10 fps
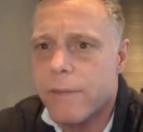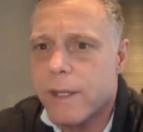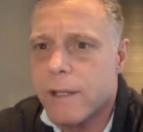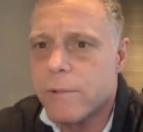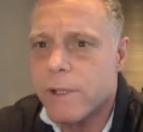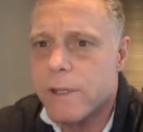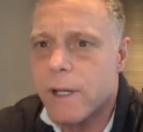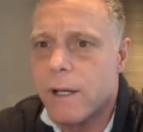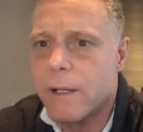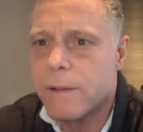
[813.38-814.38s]
thing with,
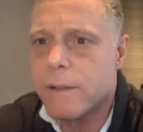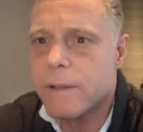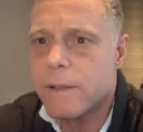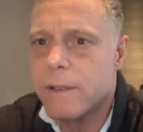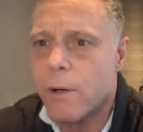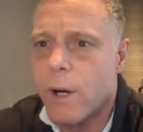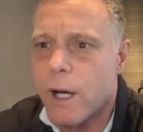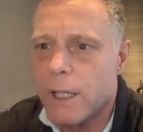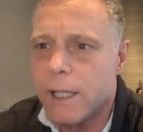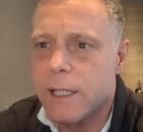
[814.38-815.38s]
you know,
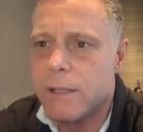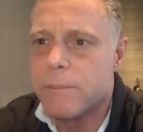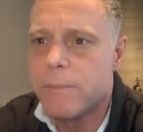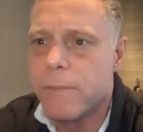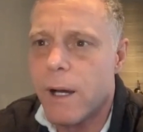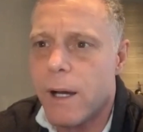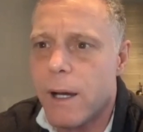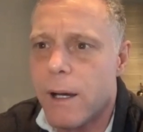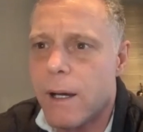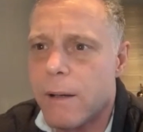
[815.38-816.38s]
our lead
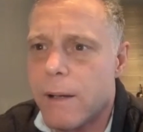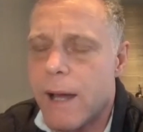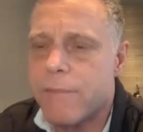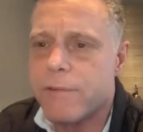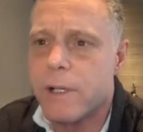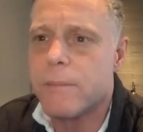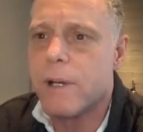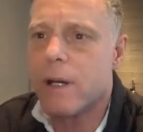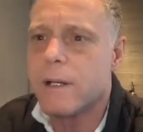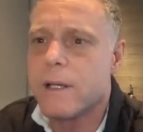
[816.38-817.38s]

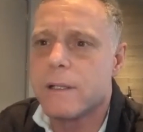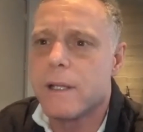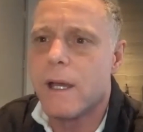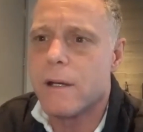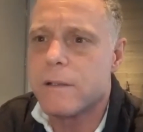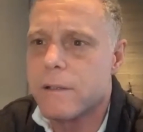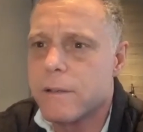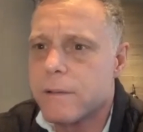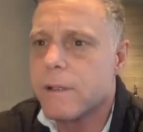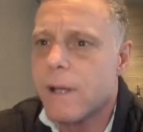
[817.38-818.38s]
African-American
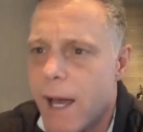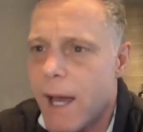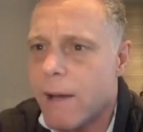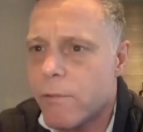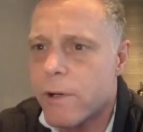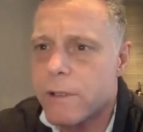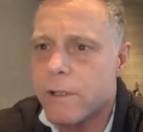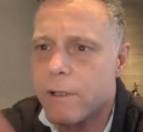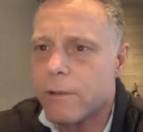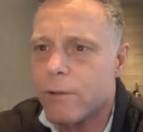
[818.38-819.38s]
character, Atwater,
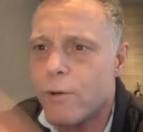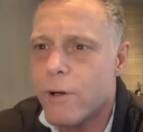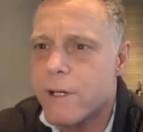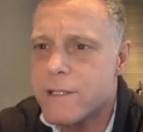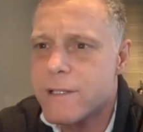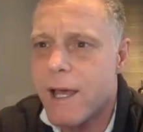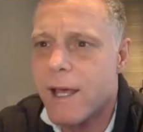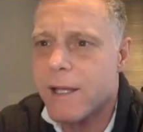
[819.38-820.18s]
you know, LaRoyce,